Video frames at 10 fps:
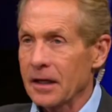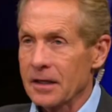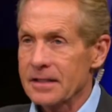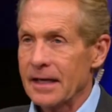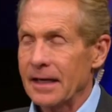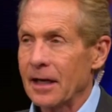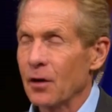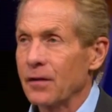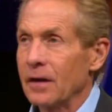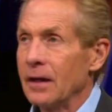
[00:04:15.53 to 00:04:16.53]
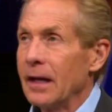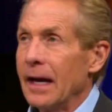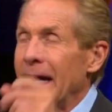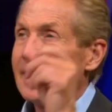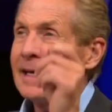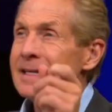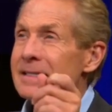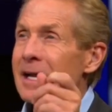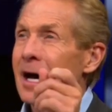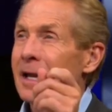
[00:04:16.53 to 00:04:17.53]
going to stay healthy and he's
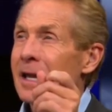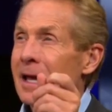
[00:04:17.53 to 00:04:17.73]
not